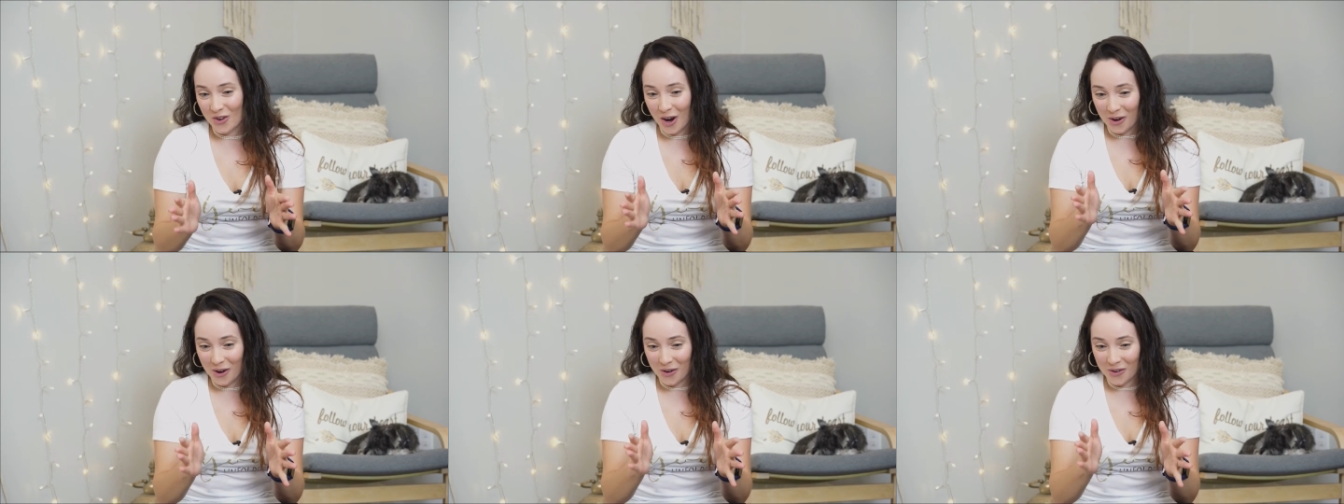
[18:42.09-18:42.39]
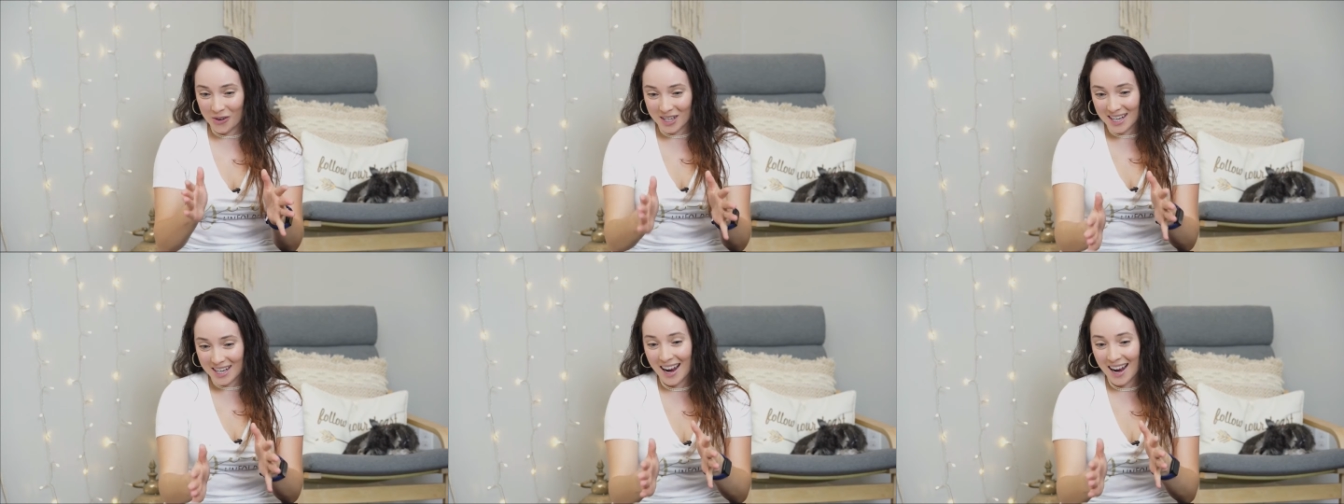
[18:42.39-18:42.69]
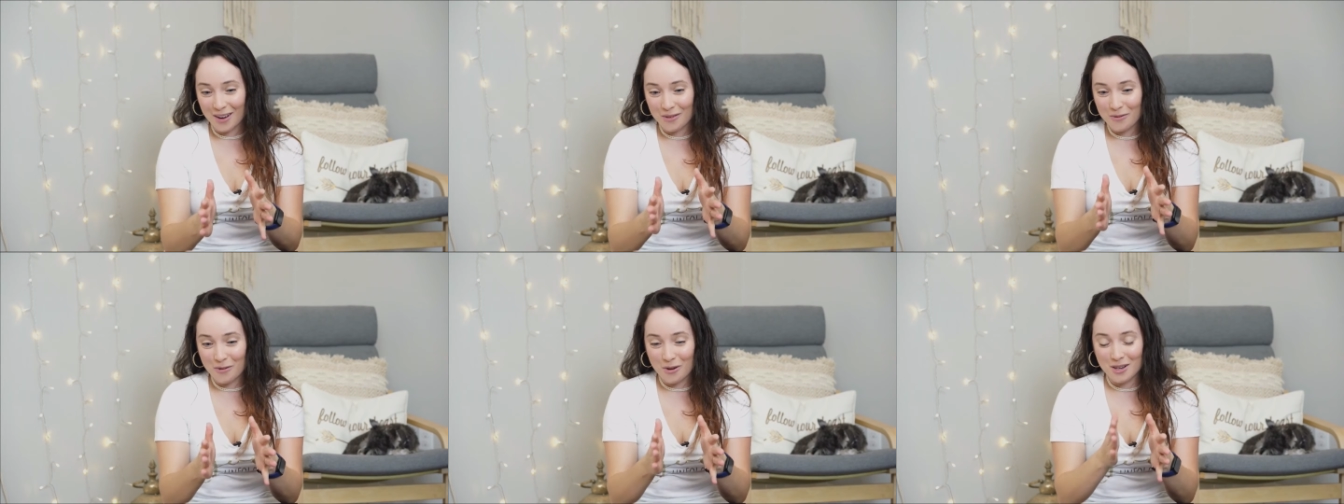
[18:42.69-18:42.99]
I already
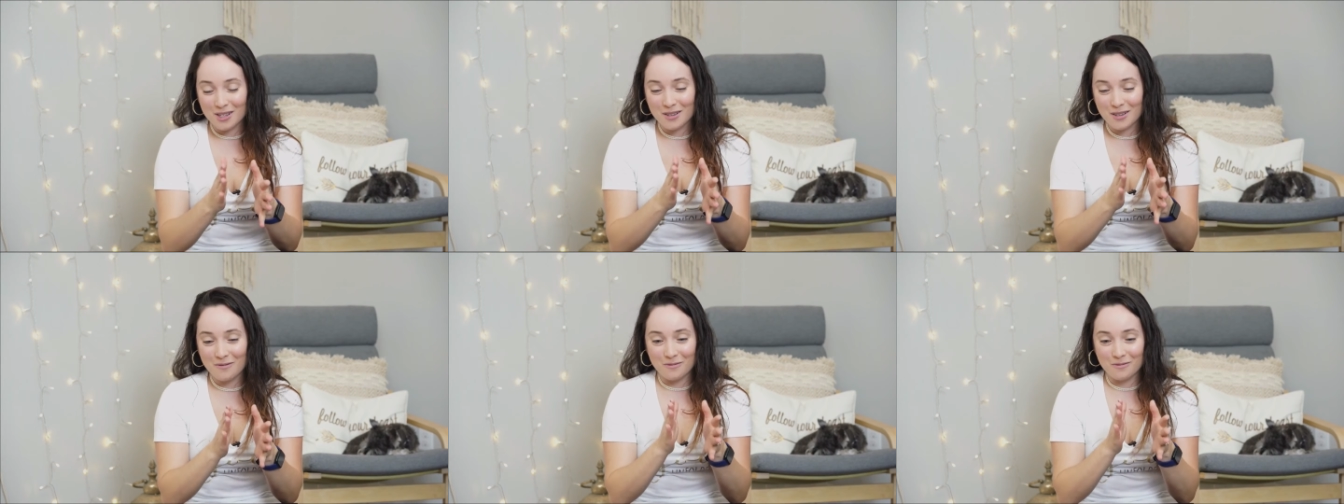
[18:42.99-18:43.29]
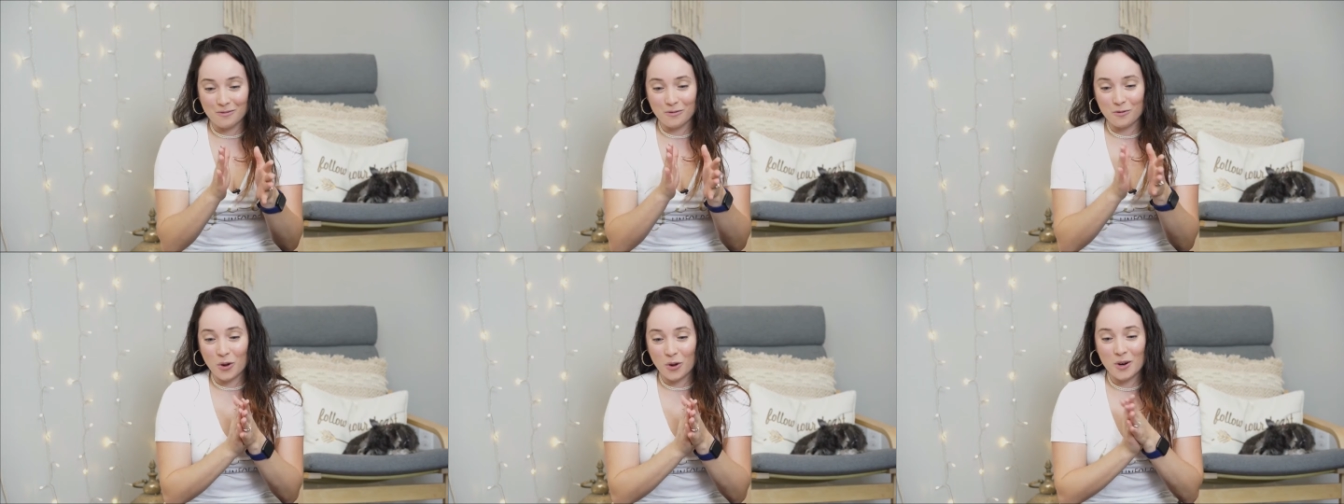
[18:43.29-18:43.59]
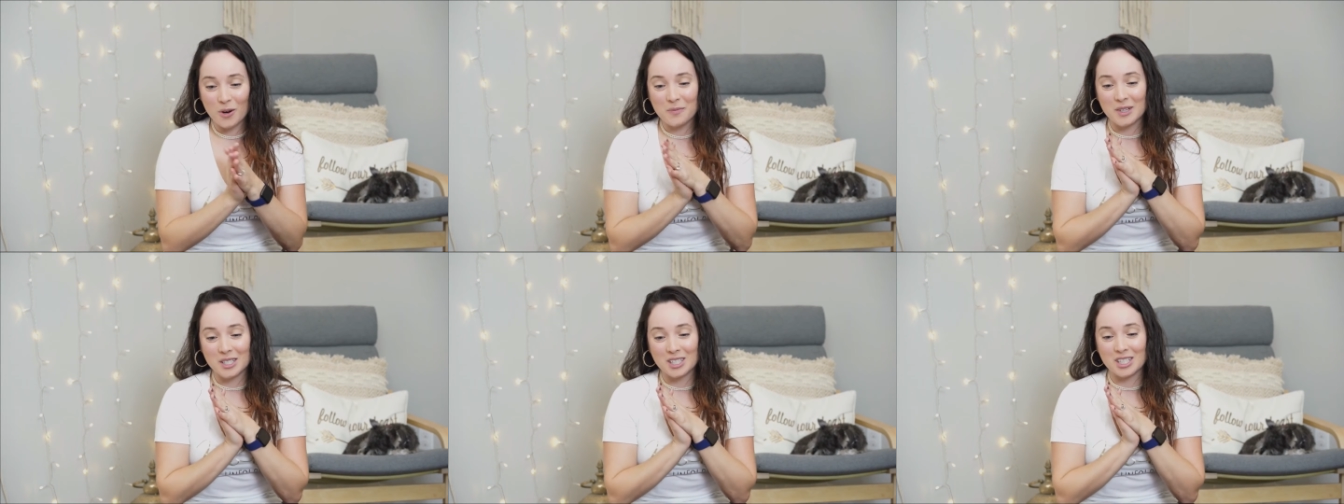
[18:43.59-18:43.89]
had one.
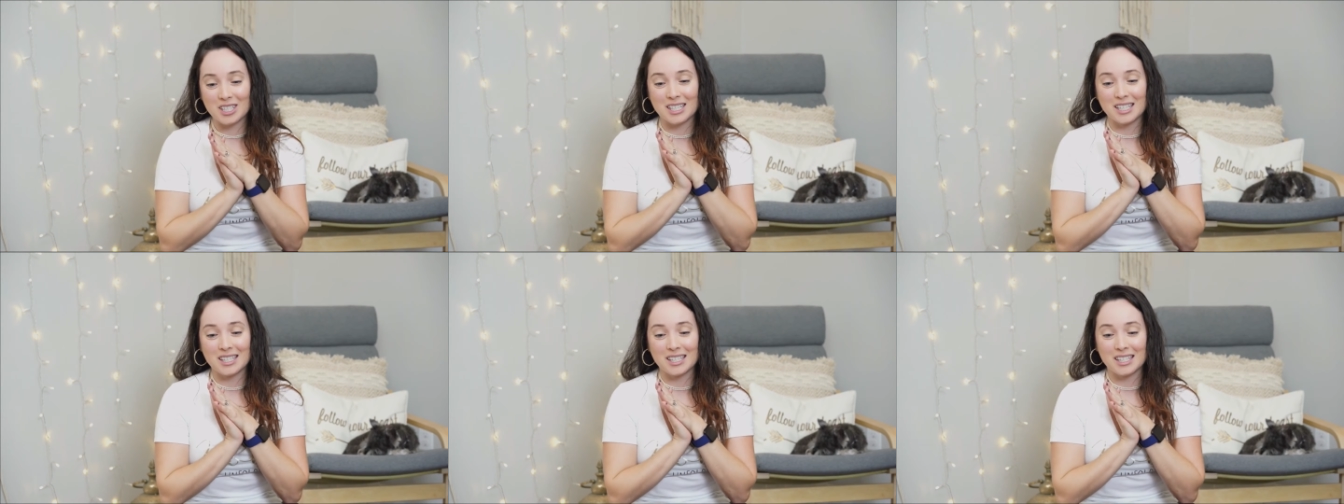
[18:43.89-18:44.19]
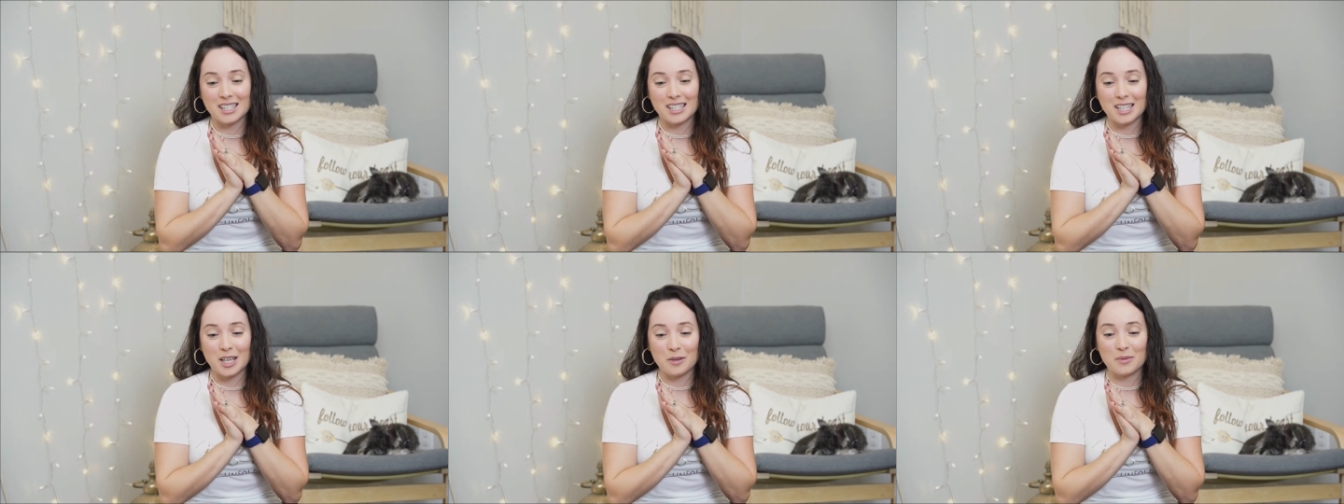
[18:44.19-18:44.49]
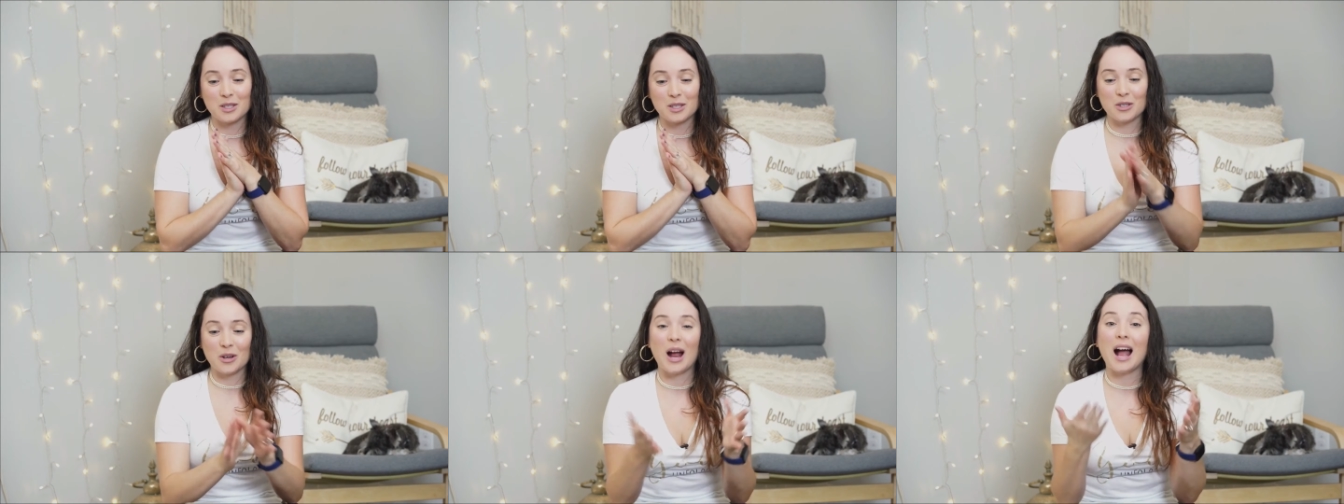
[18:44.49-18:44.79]
Flor mentioned he's a
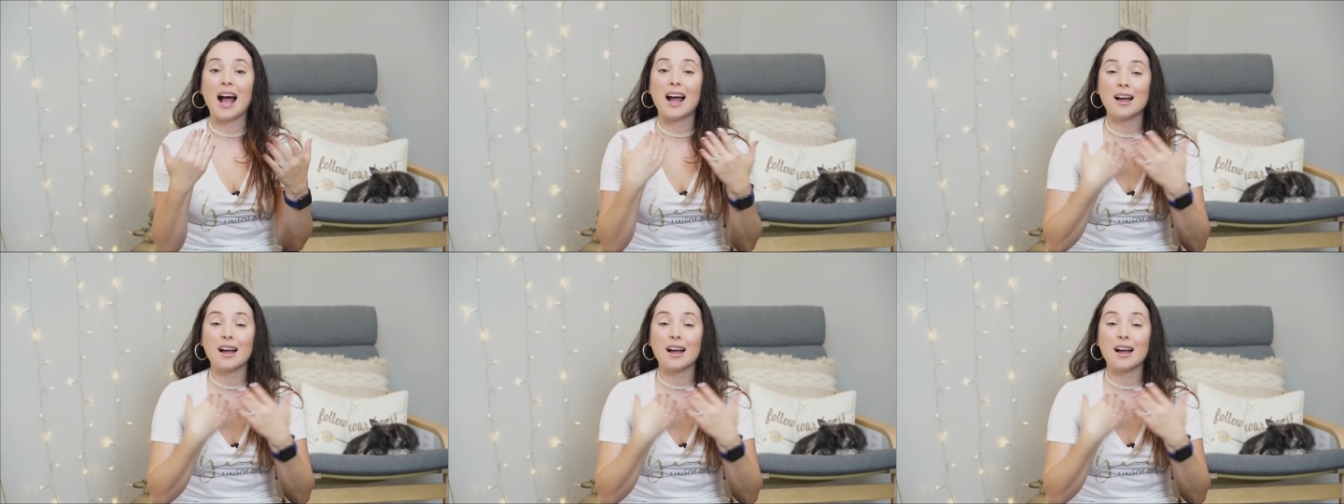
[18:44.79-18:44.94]
segmenter.